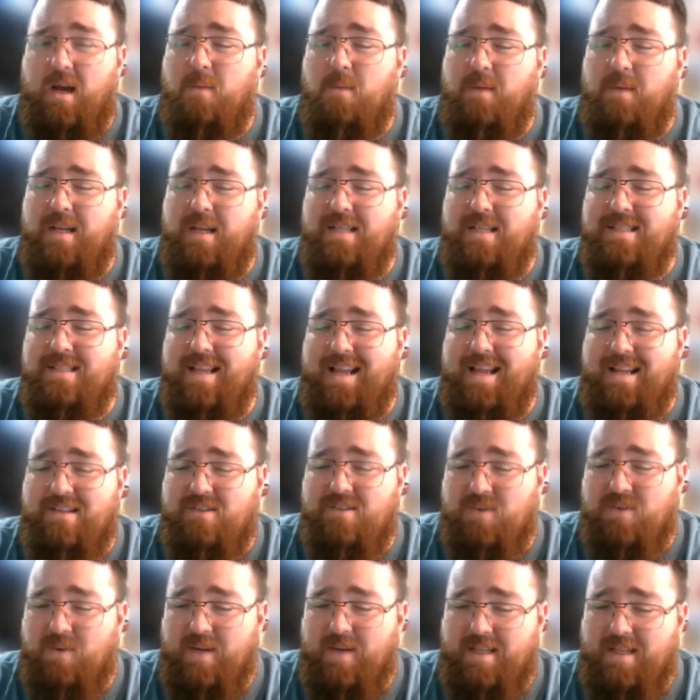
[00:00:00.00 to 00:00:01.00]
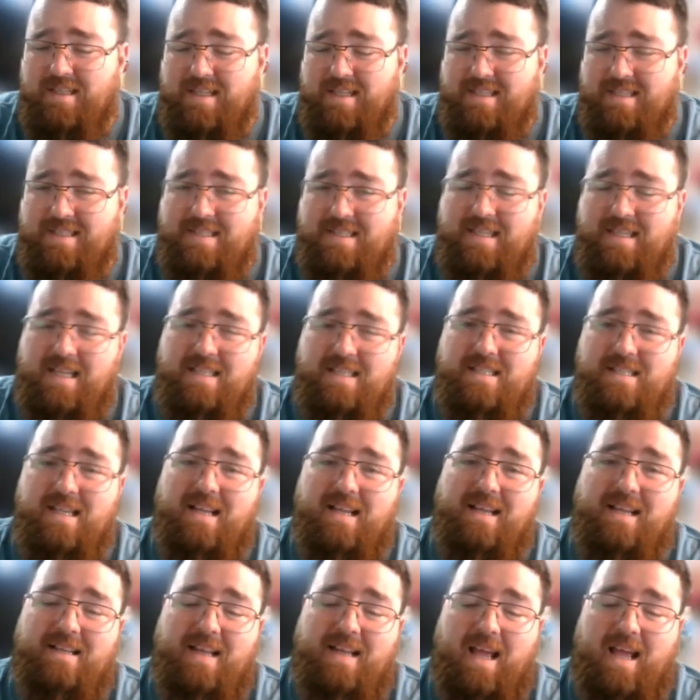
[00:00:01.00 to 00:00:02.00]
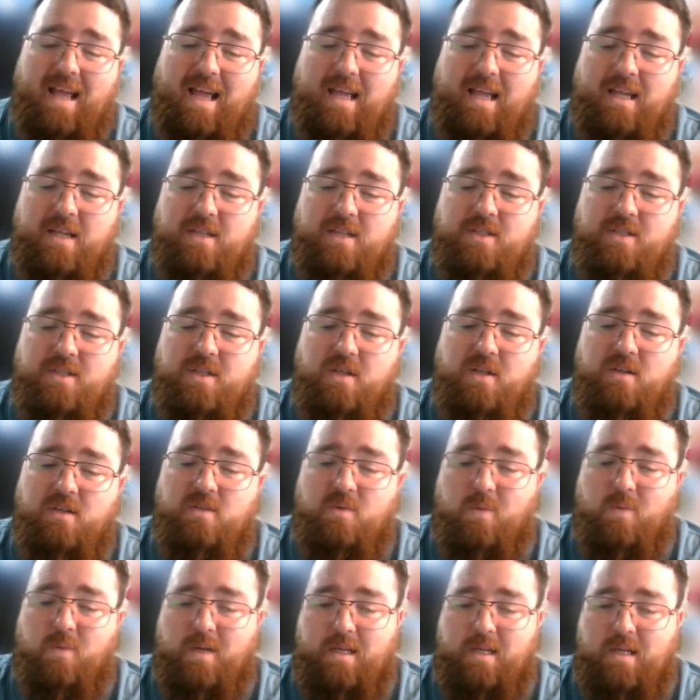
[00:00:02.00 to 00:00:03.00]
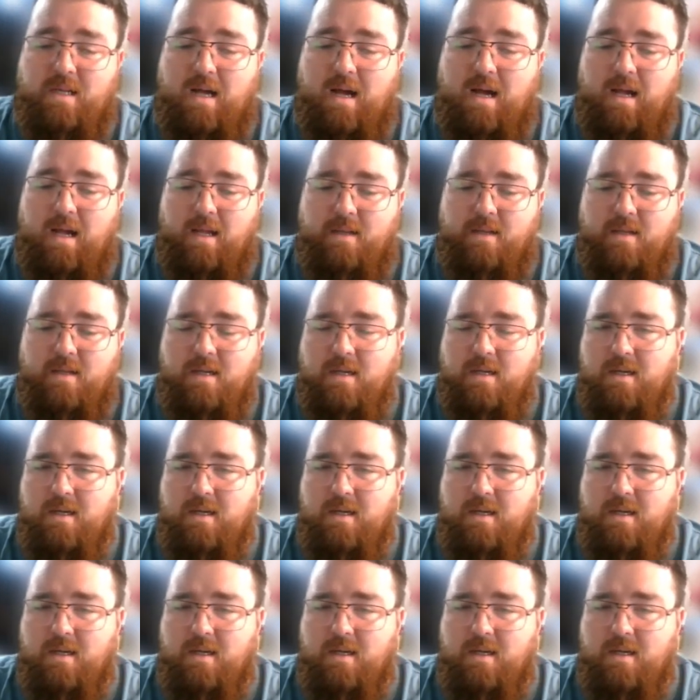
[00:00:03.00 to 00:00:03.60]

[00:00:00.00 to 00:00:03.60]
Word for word: But he's entering this season at age 29,